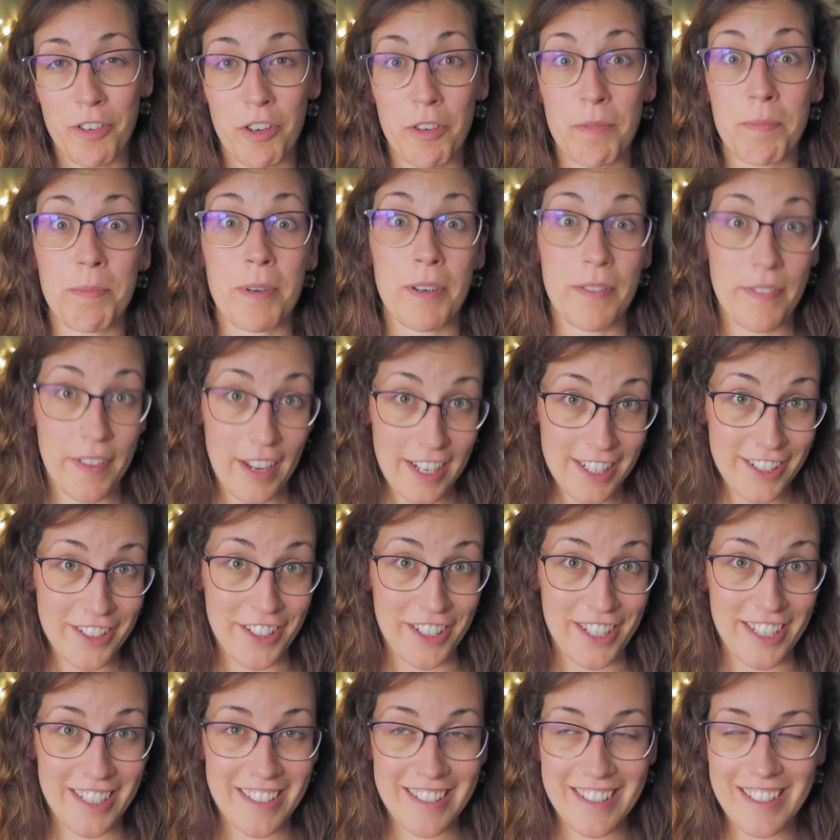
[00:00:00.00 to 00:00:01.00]
for
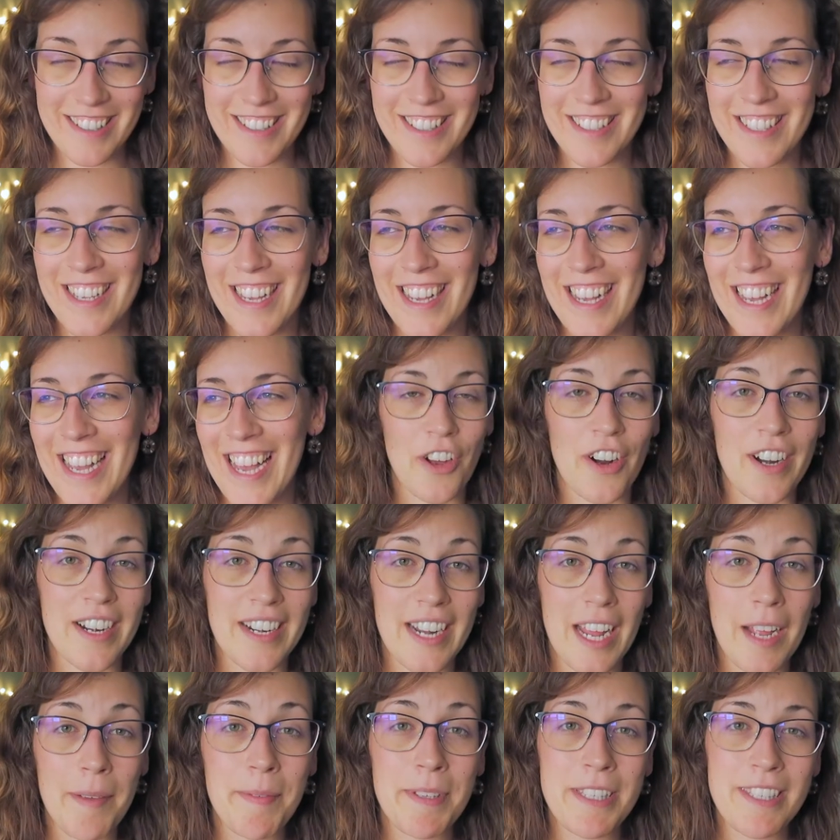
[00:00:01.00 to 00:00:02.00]
perfectionists. So her
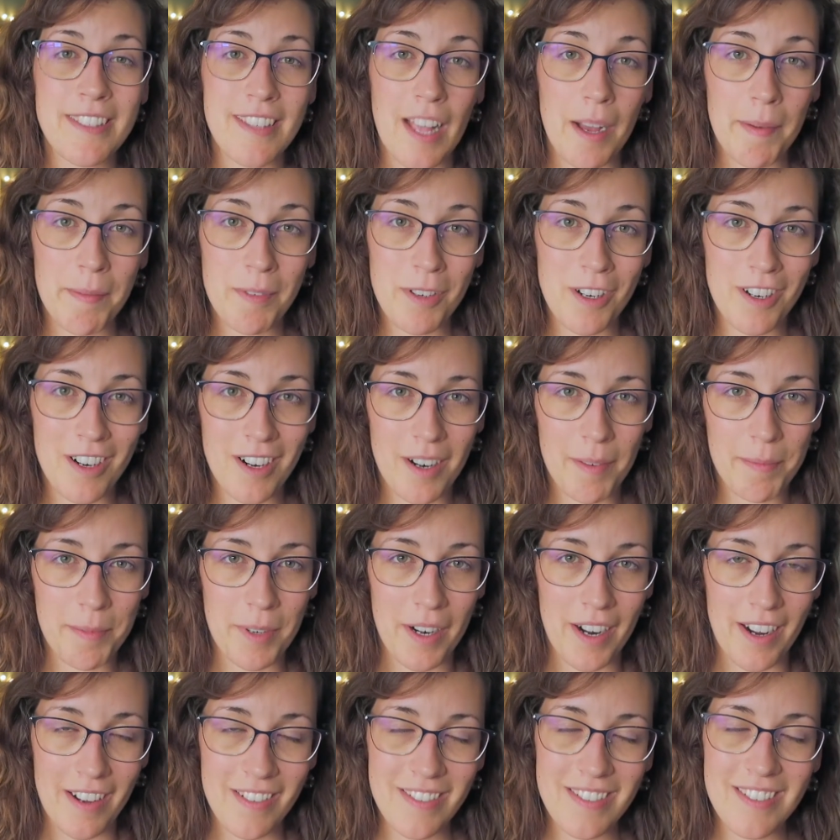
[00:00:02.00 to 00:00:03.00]
name is Sam Laura
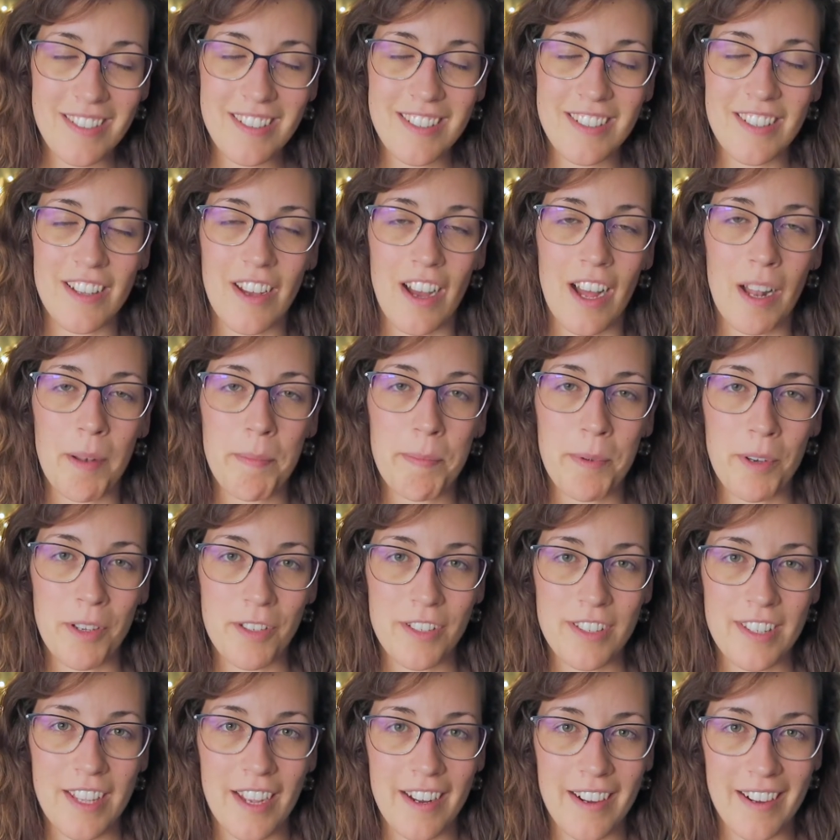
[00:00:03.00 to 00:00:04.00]
Brown. So I'll
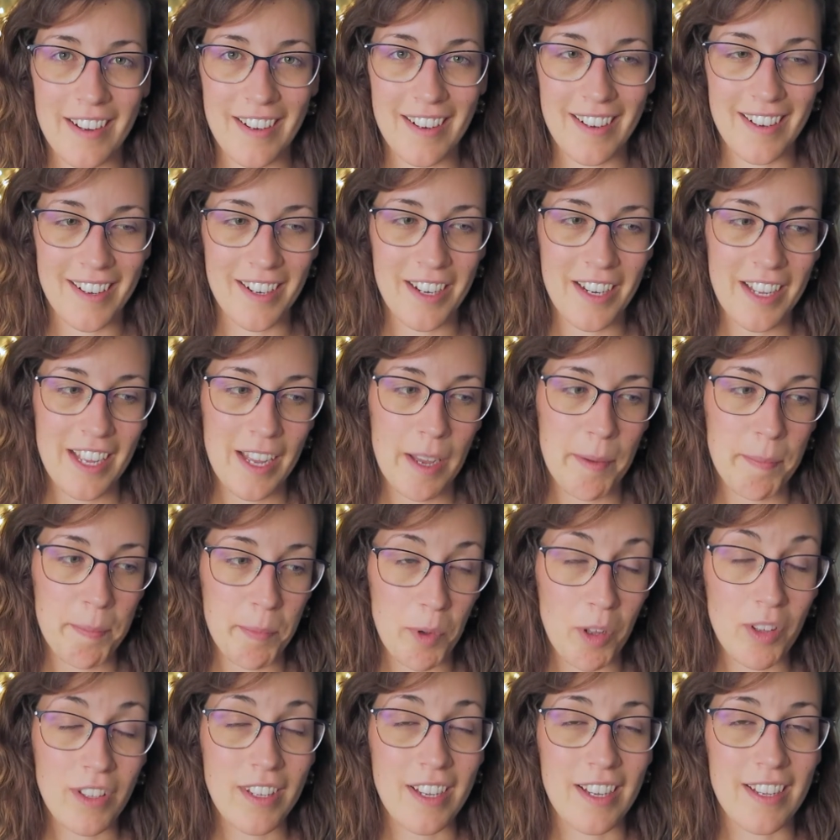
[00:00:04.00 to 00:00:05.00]
post her
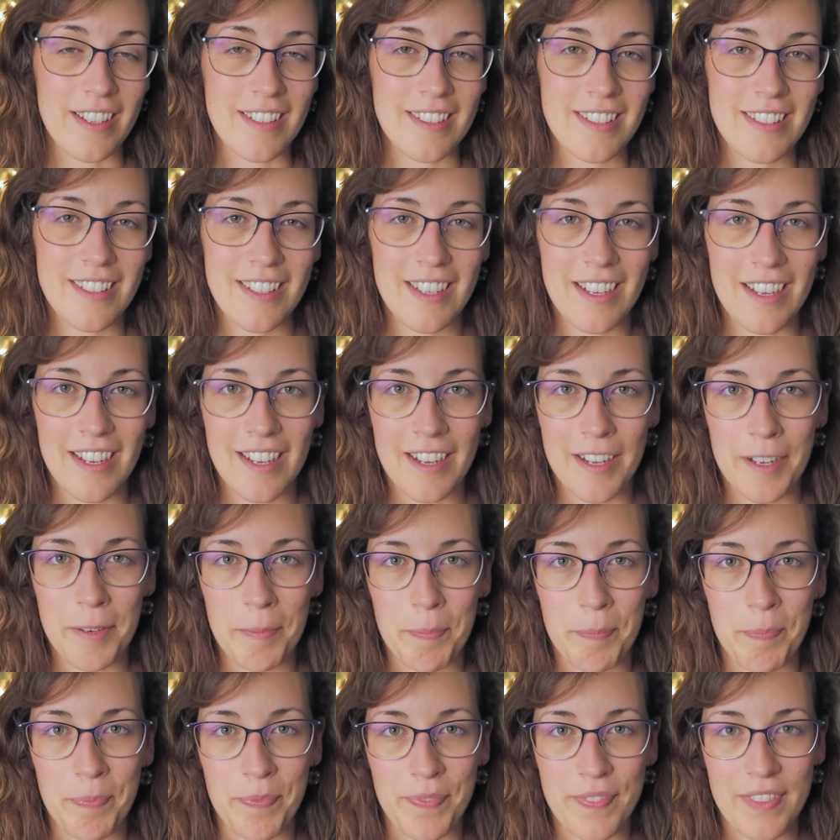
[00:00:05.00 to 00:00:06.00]
podcast
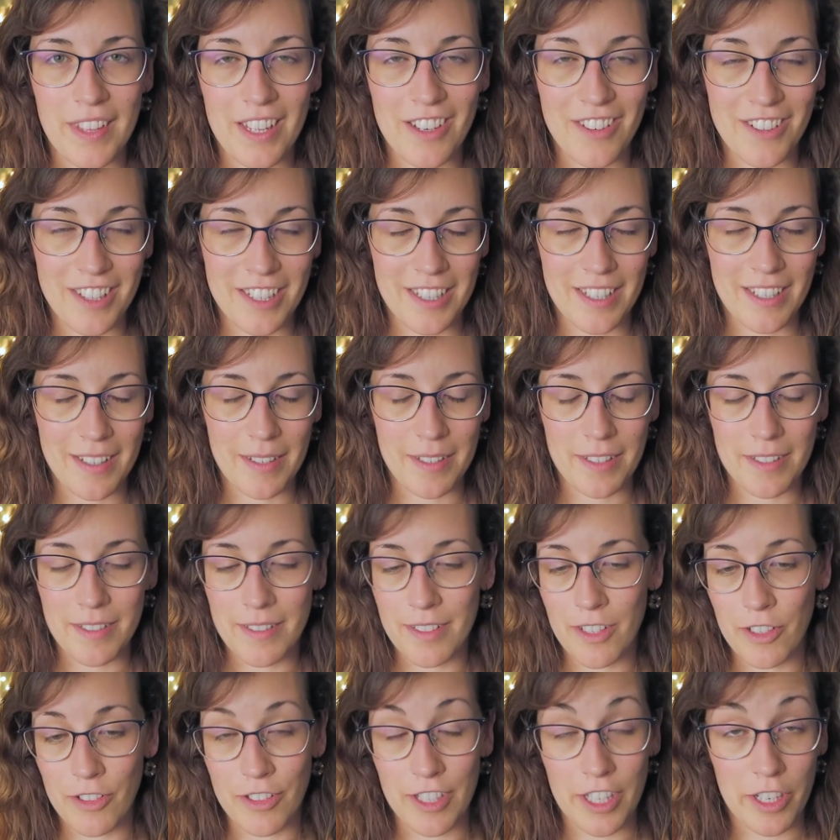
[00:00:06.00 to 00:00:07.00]
um, on
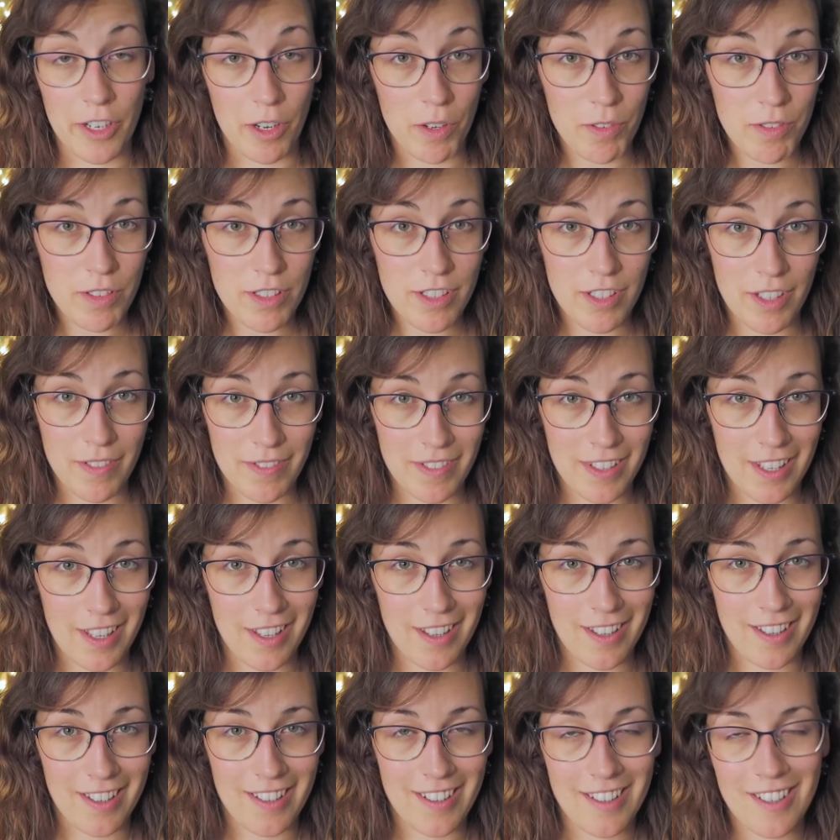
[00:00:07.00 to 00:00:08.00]
the on the notes of
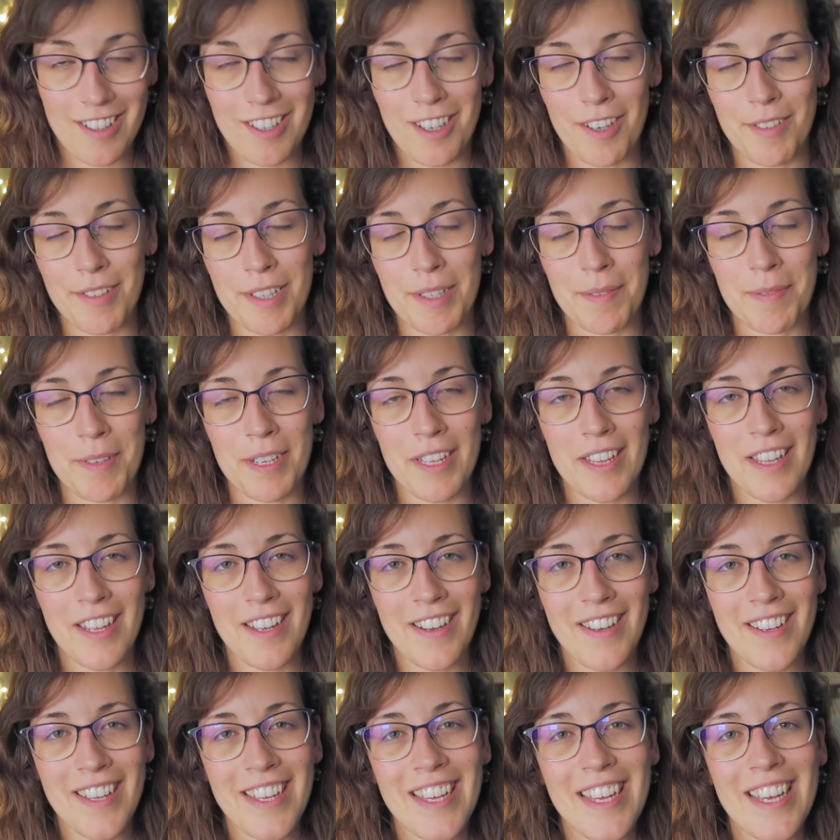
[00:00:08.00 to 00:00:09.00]
the of the
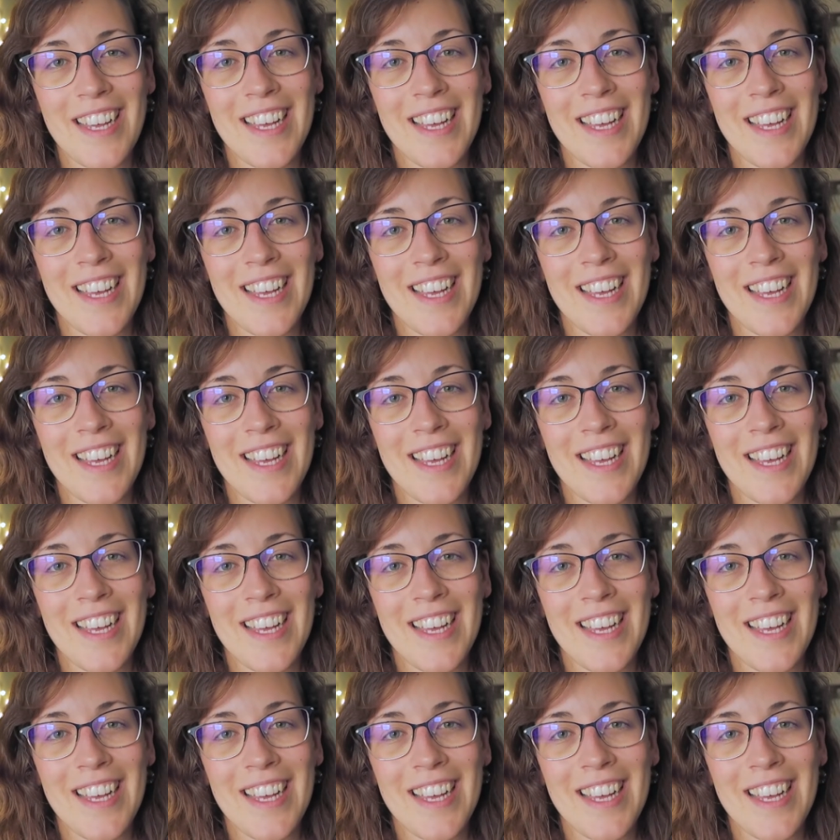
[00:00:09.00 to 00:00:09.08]
video,